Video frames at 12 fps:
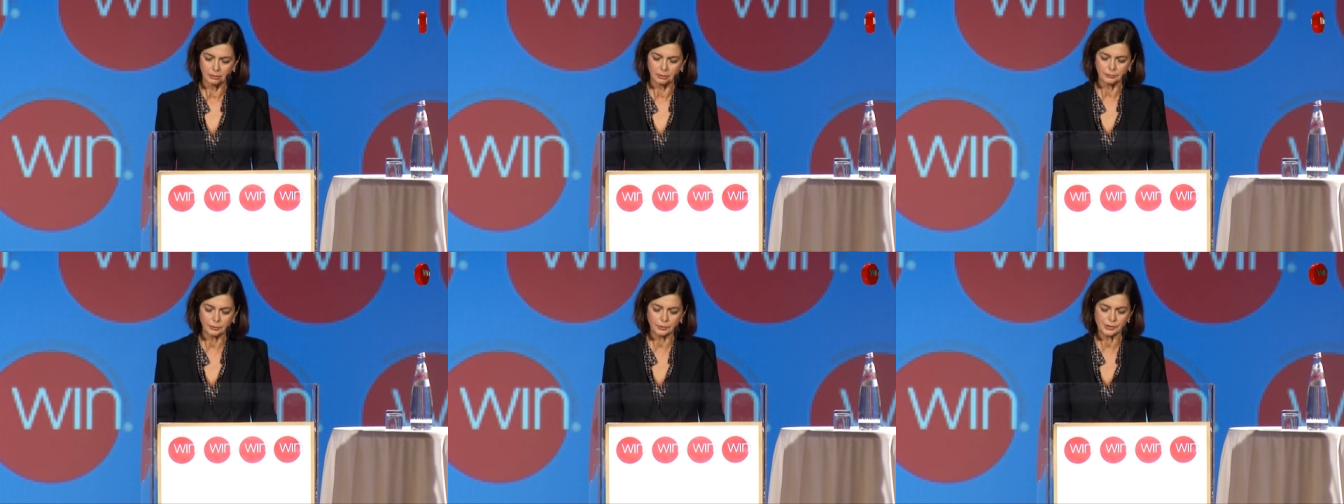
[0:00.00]

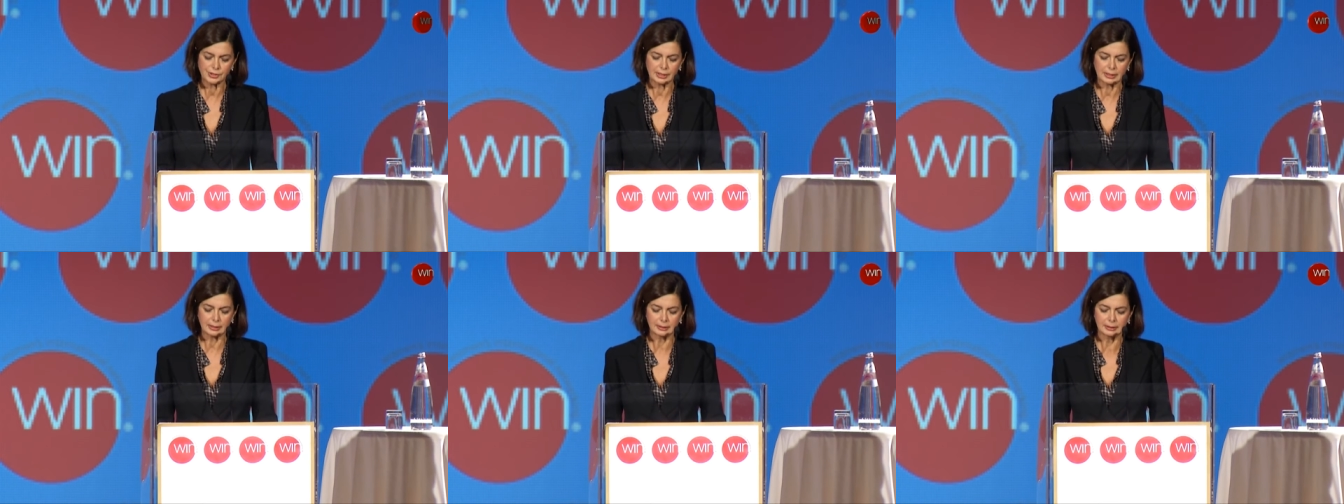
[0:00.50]
Of course,
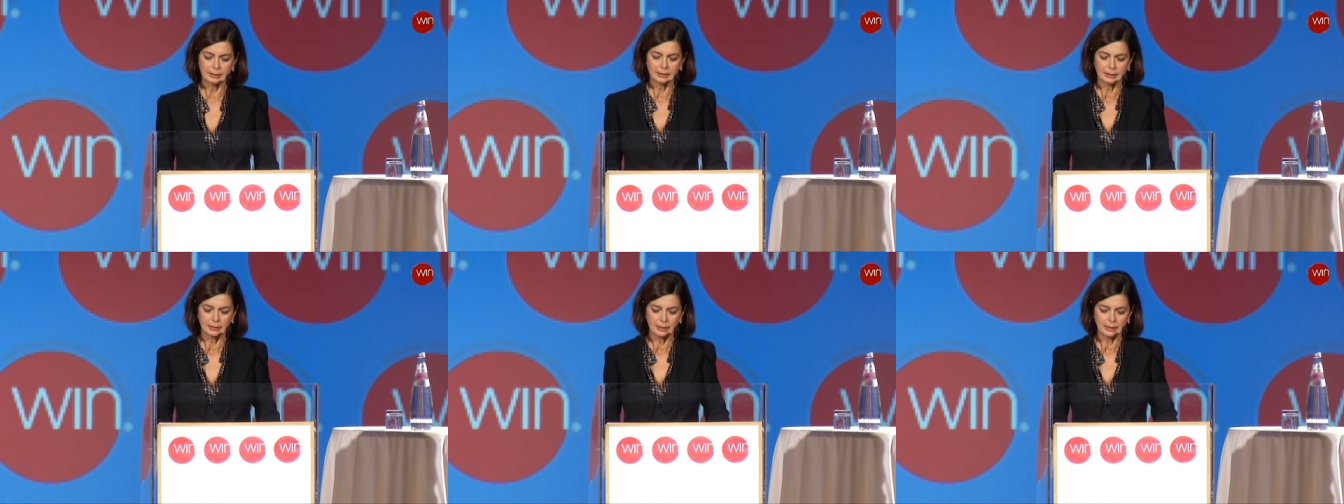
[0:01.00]

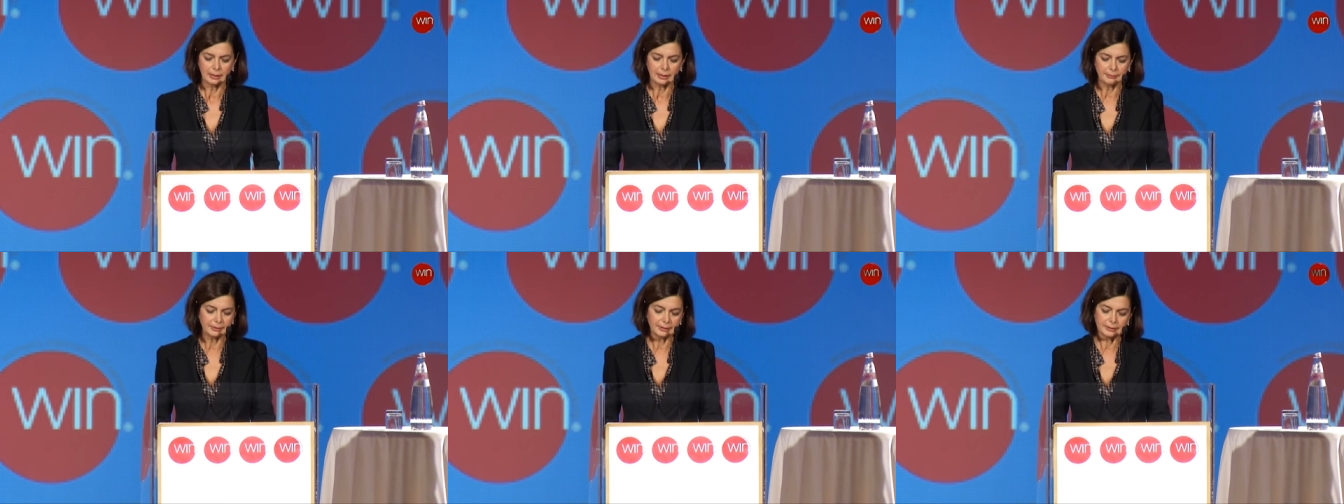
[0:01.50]

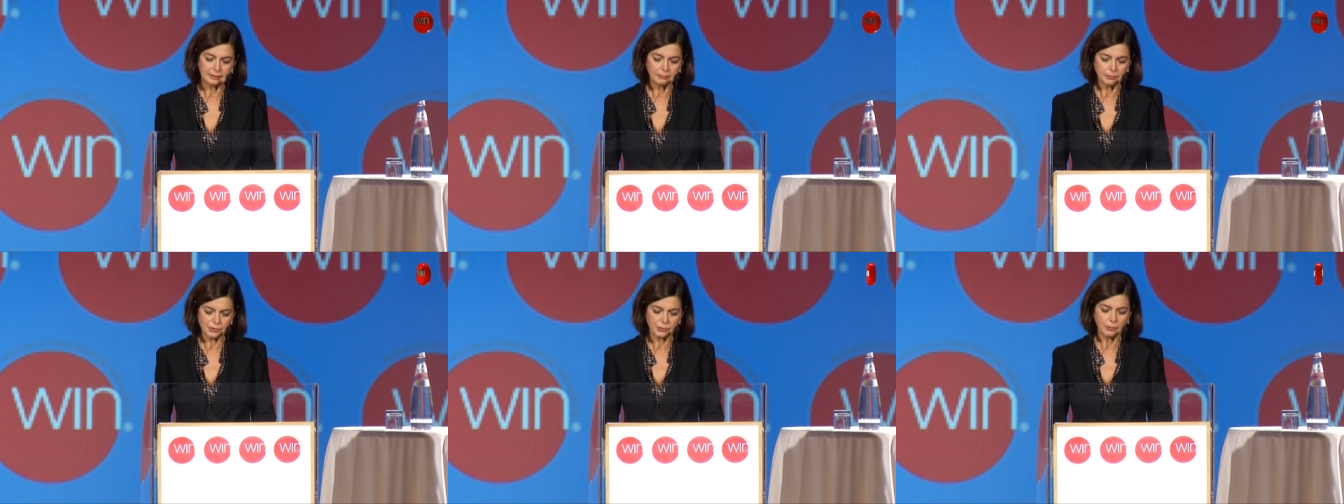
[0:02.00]
I
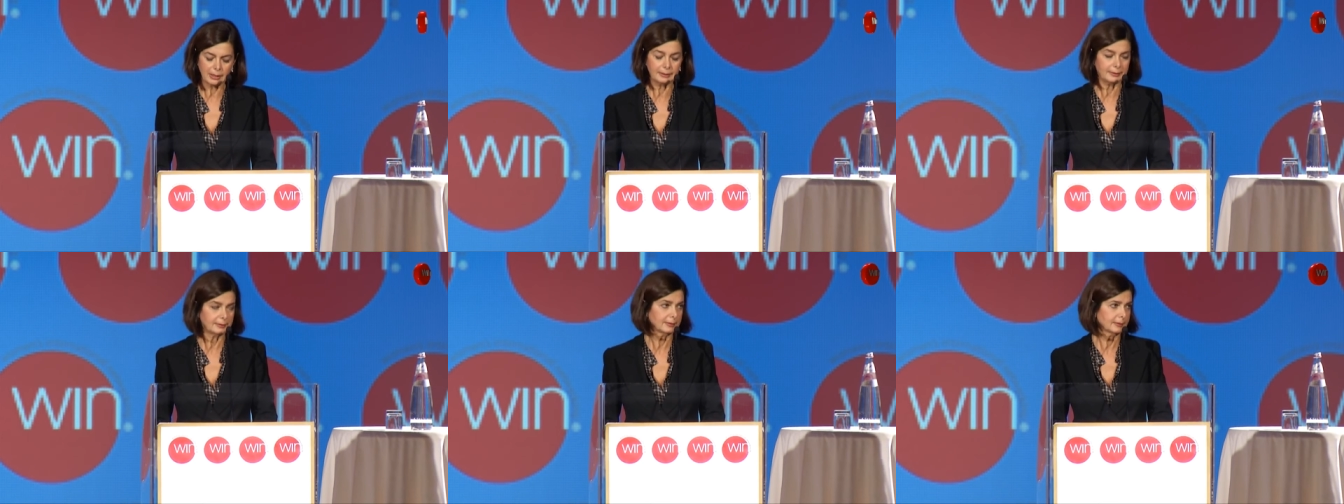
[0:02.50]
was
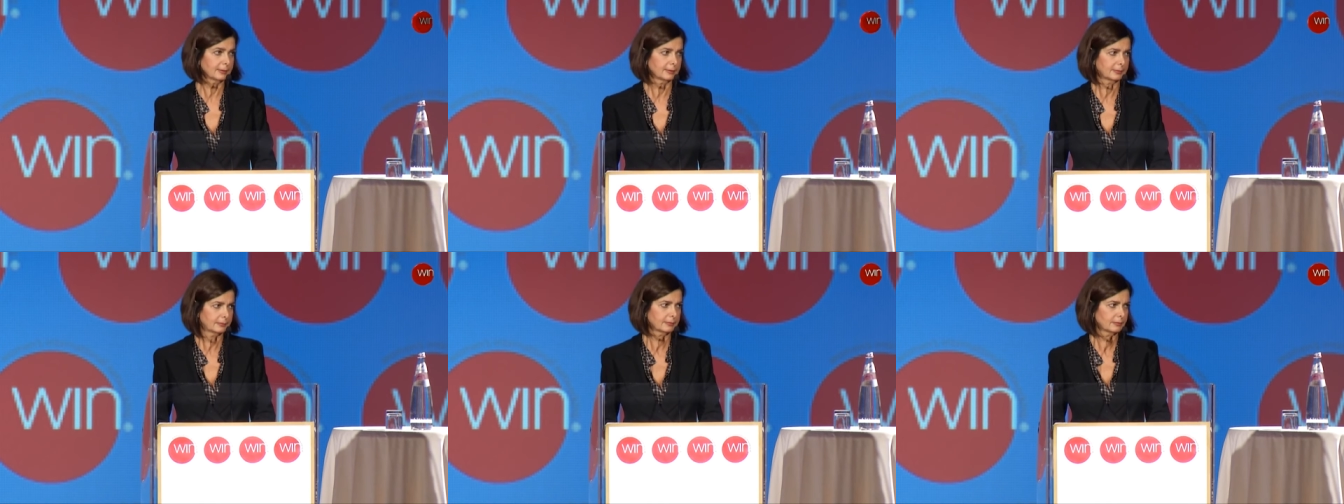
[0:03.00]
quite,
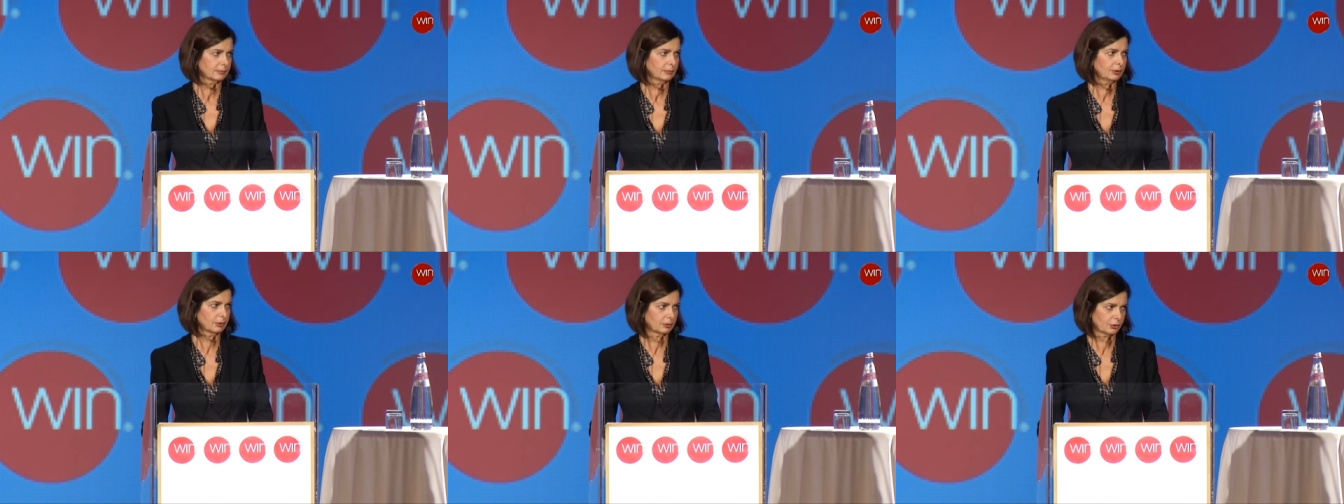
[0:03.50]

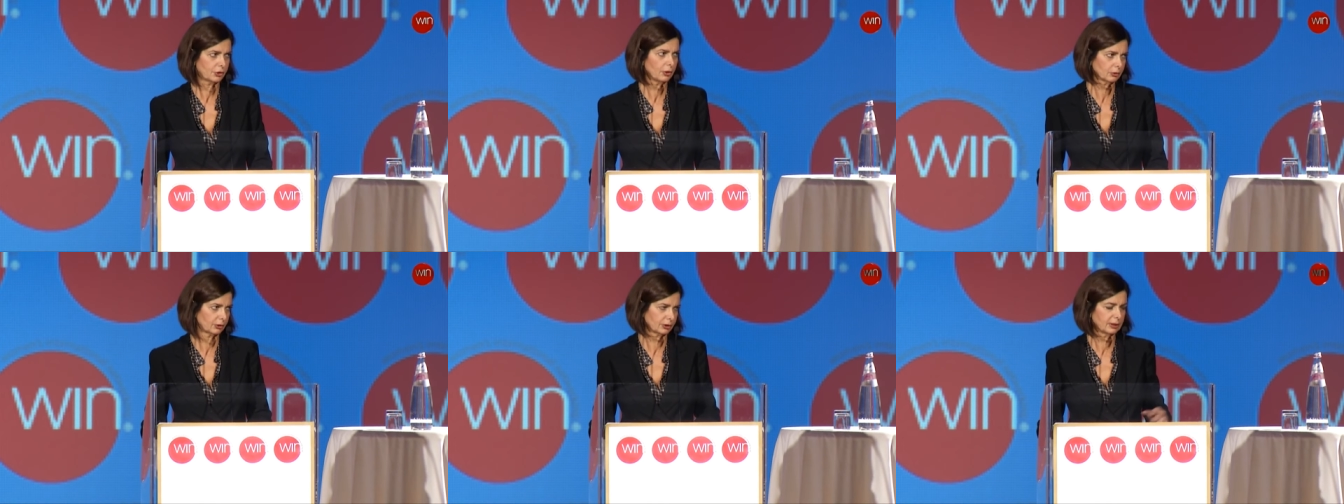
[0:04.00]

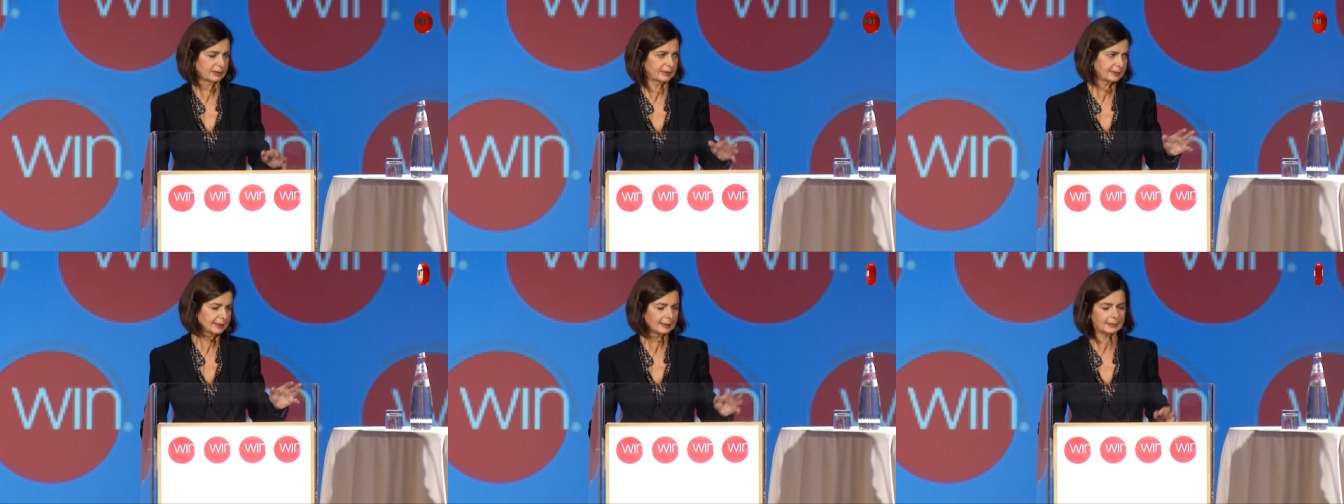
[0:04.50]
shocked, as I
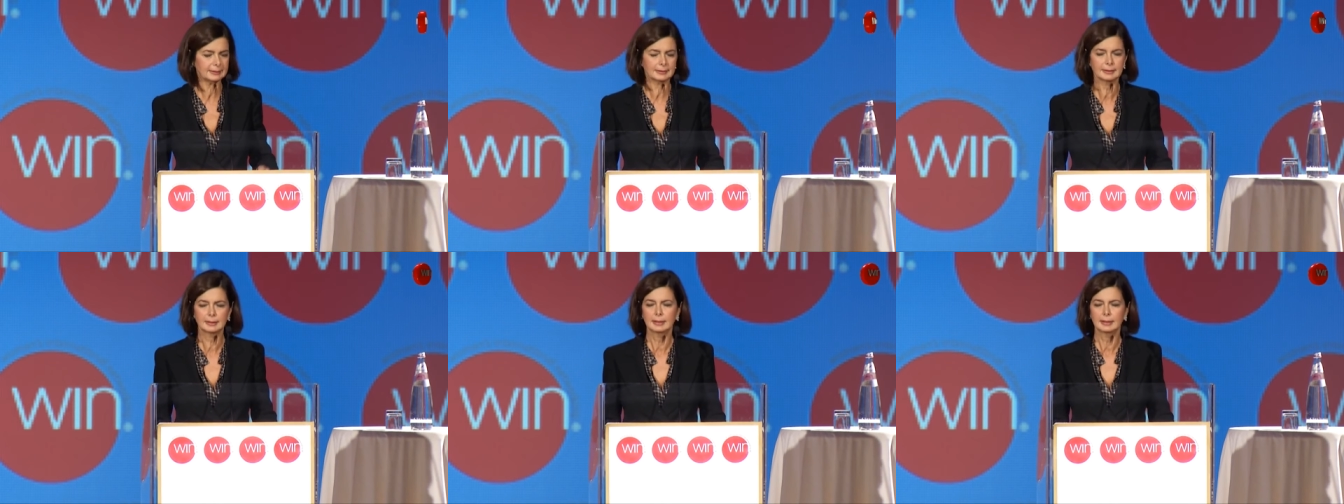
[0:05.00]
said.